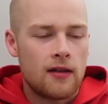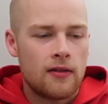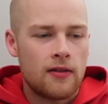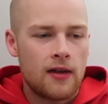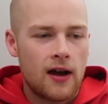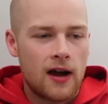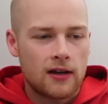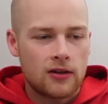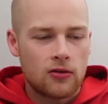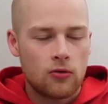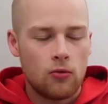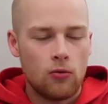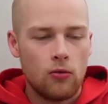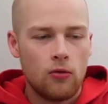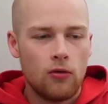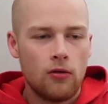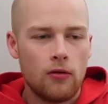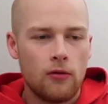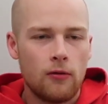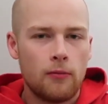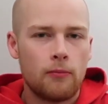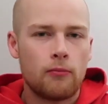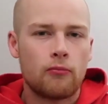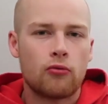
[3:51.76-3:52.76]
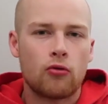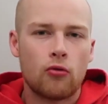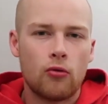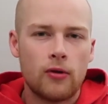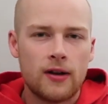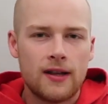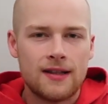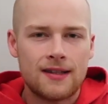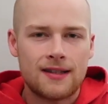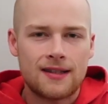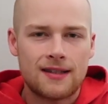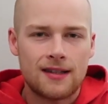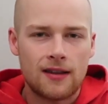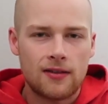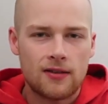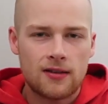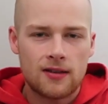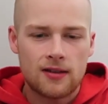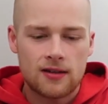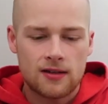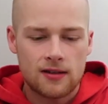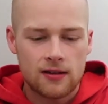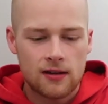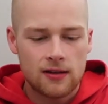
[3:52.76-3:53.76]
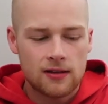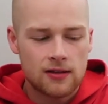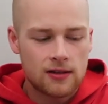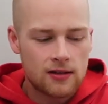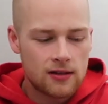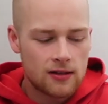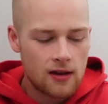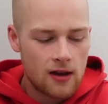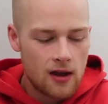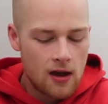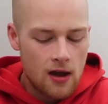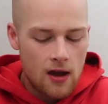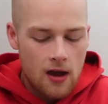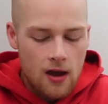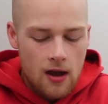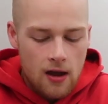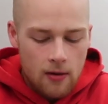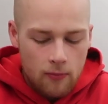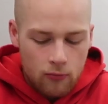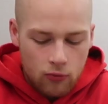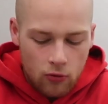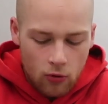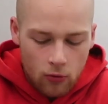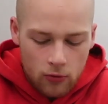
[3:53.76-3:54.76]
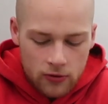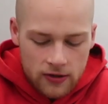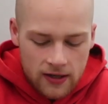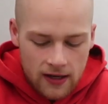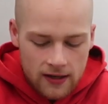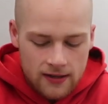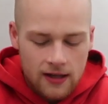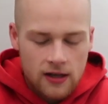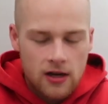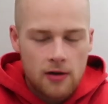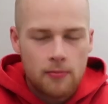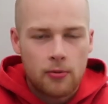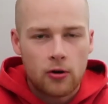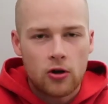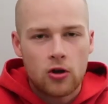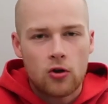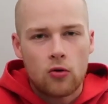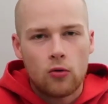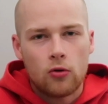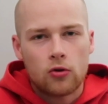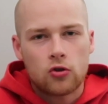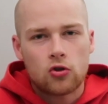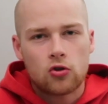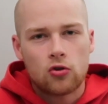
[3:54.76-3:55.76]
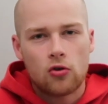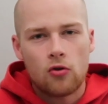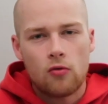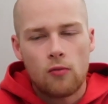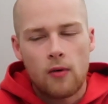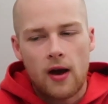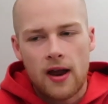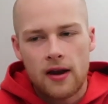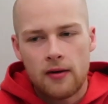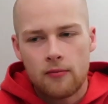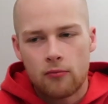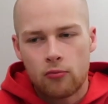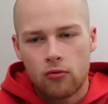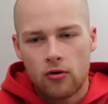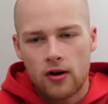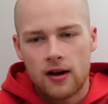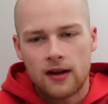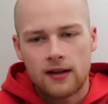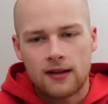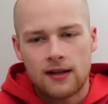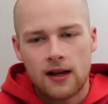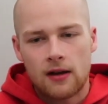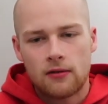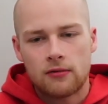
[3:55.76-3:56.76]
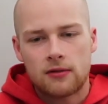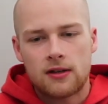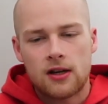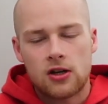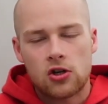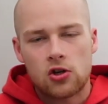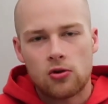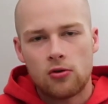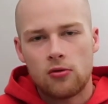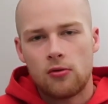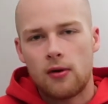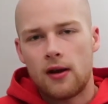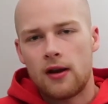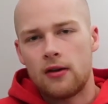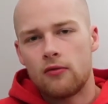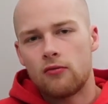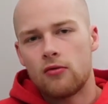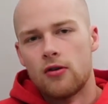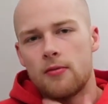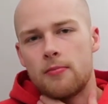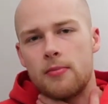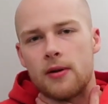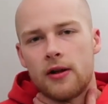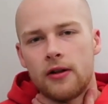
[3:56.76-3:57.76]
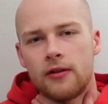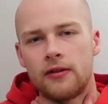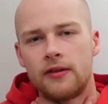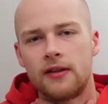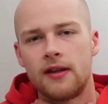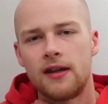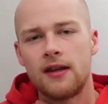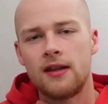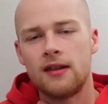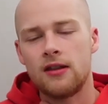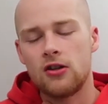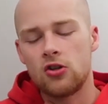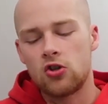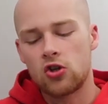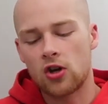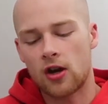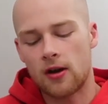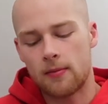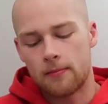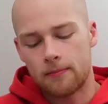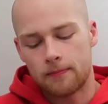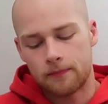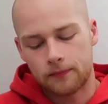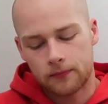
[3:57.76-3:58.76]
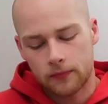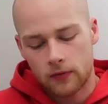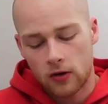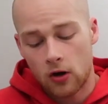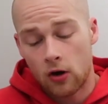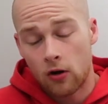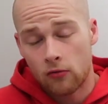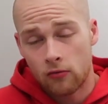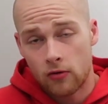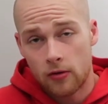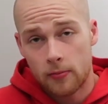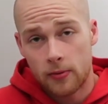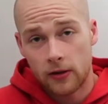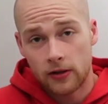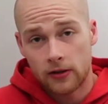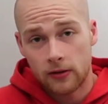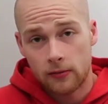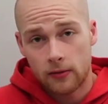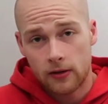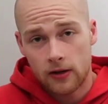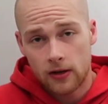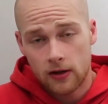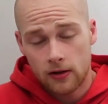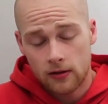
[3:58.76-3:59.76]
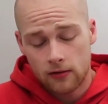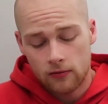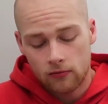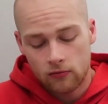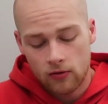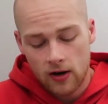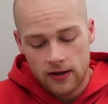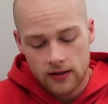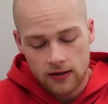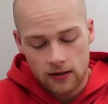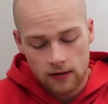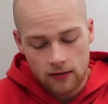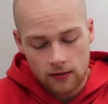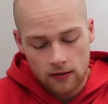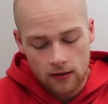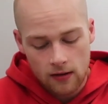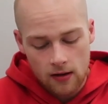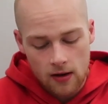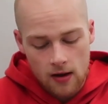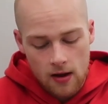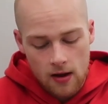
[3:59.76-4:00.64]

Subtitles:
that whole protein synthesis process that your body goes through when breaking down tissue and rebuilding it in the gym, or rebuilding when you're resting.